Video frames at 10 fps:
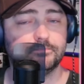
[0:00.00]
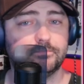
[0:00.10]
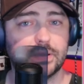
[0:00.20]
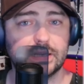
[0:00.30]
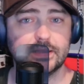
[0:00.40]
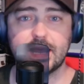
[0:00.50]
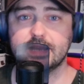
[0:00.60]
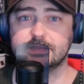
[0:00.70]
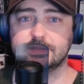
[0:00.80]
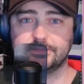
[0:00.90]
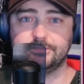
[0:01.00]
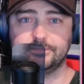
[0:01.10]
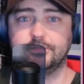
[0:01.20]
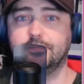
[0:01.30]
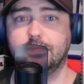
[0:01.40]
but alas,
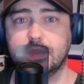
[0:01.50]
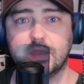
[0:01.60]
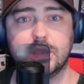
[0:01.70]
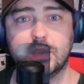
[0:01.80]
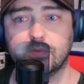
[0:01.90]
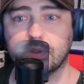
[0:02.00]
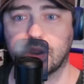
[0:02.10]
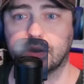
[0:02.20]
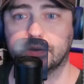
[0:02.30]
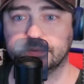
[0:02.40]
here we are.